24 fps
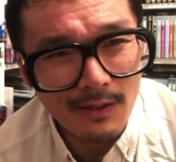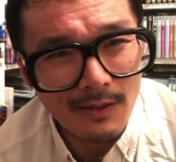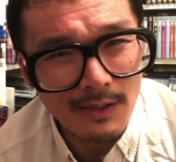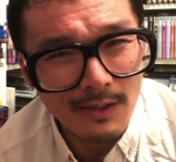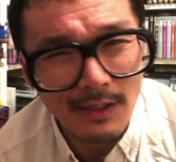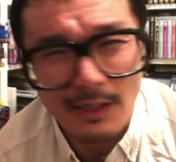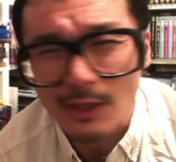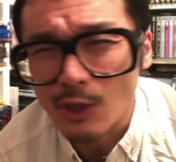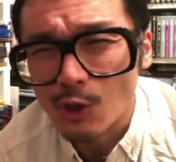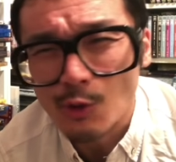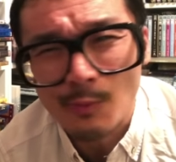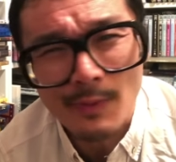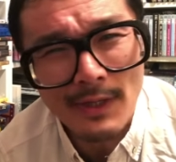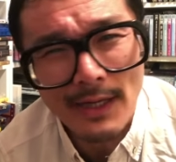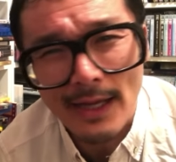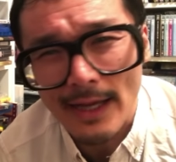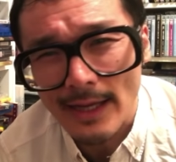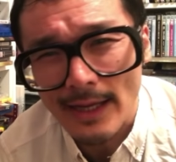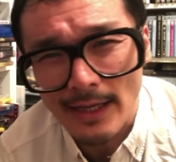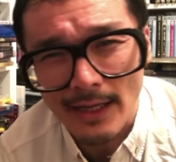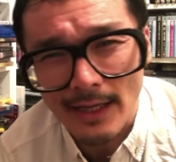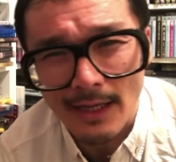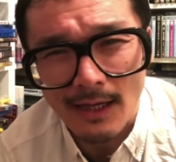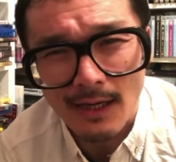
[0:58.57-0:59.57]

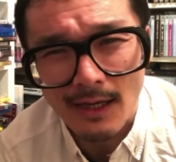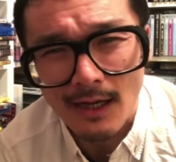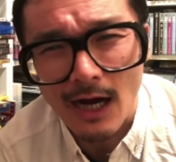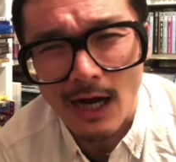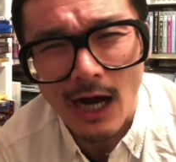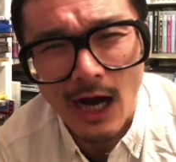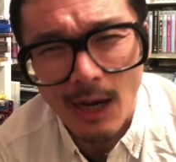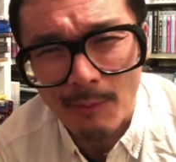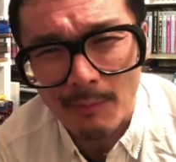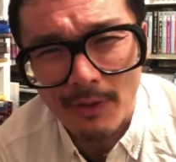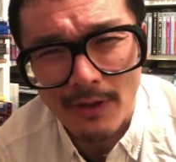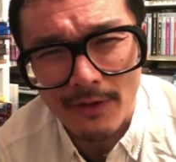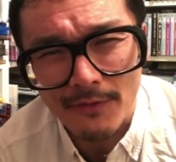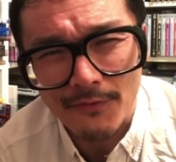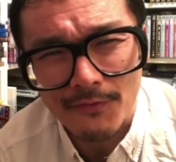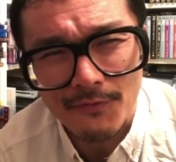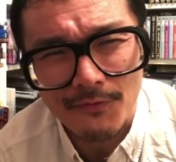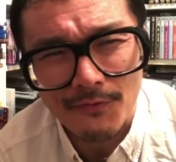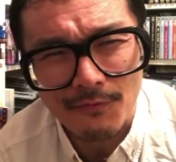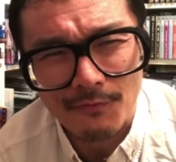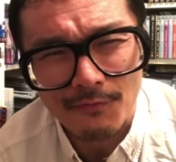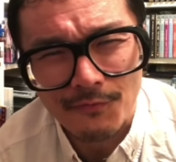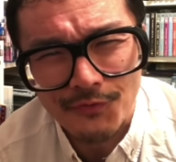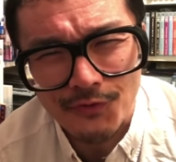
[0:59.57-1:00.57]
illuminating
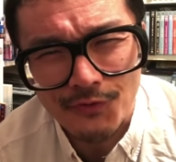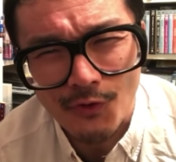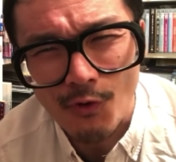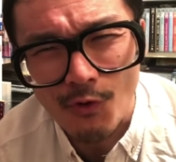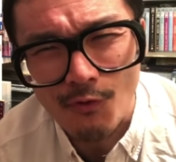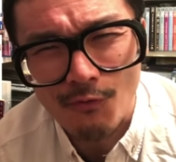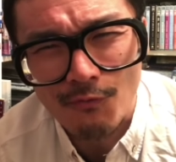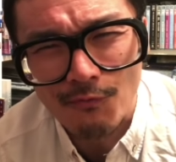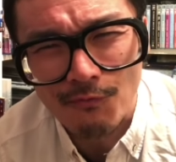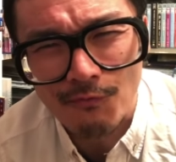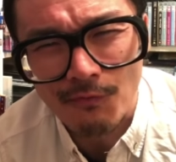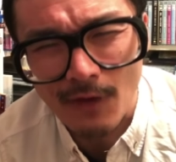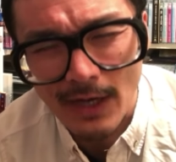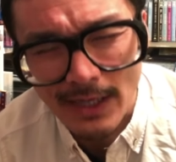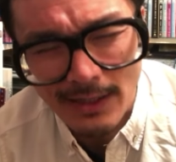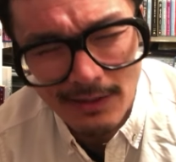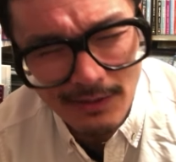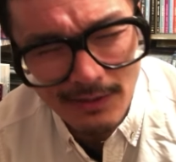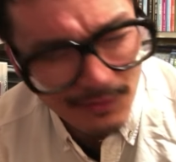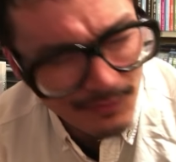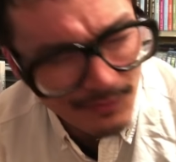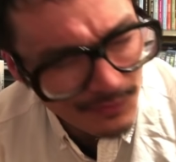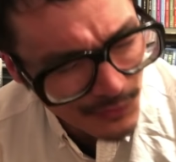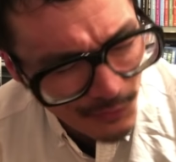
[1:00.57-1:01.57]
comments, so
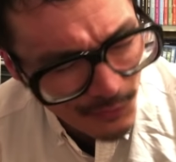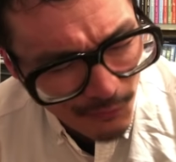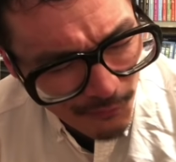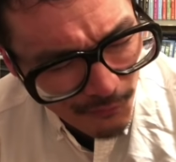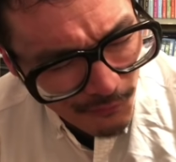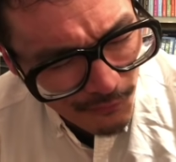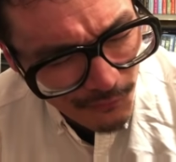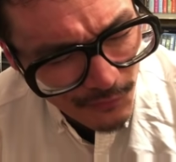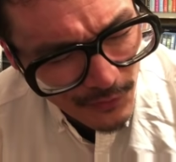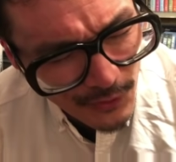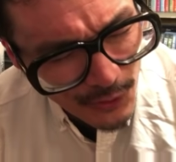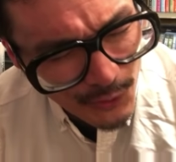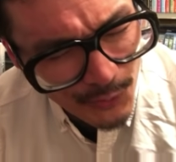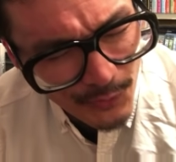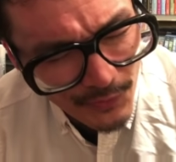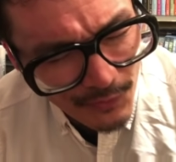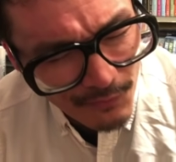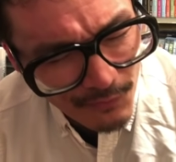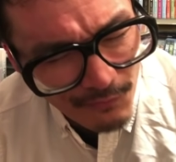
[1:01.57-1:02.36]
so filled with